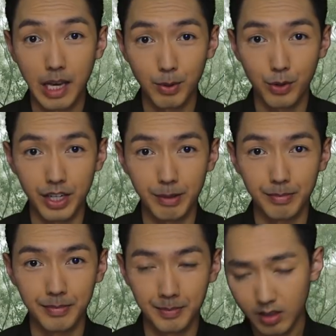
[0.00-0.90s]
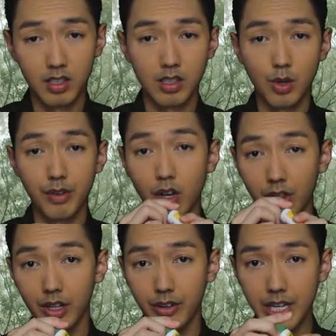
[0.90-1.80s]
Camo Cream. So I've
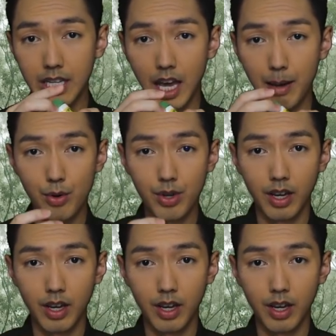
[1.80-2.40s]
got the green Camo